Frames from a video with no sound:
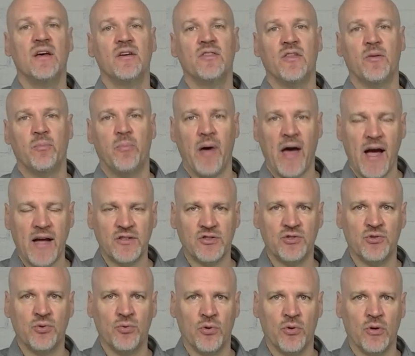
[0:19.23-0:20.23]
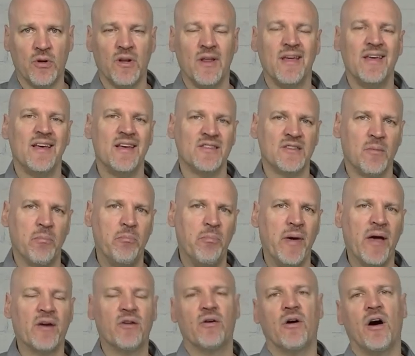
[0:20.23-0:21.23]
the patch tool is a
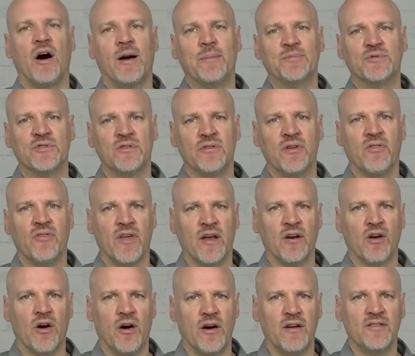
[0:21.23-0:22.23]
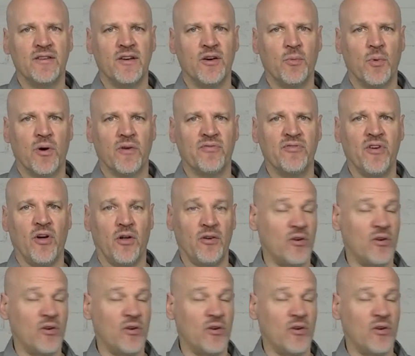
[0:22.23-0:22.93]
better option than content-aware fill.